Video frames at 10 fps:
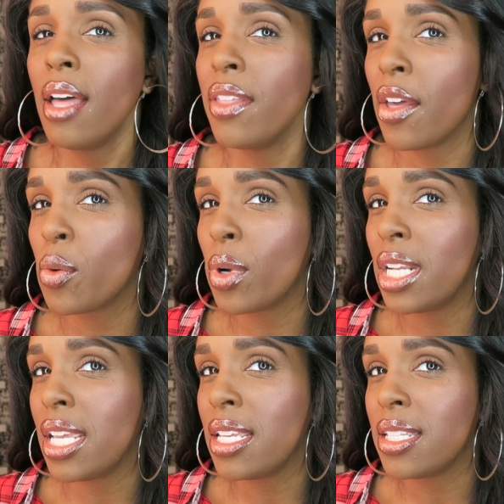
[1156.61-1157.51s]
The other
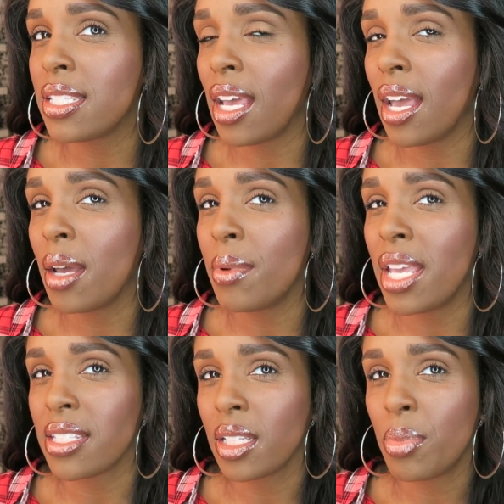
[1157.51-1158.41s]
one is um,
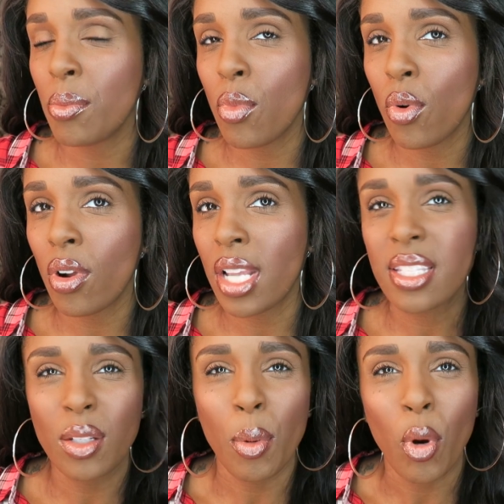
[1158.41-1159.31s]
has a little bit more,
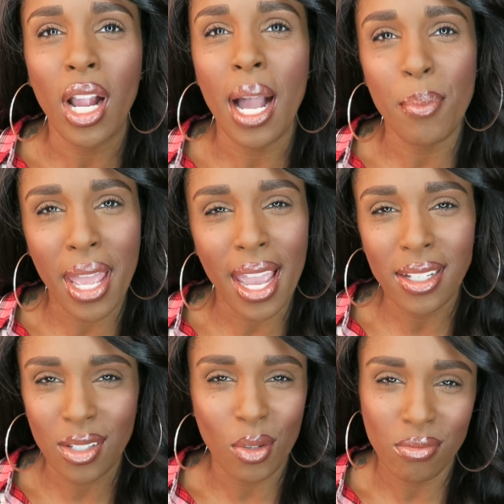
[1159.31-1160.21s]
it's a little bit more
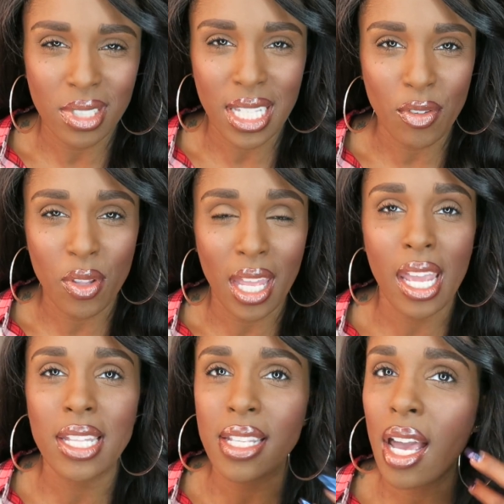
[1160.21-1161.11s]
compact, so just giving you that
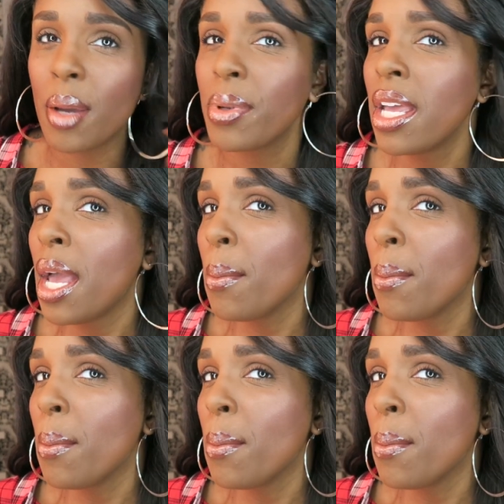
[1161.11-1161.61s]
heads up.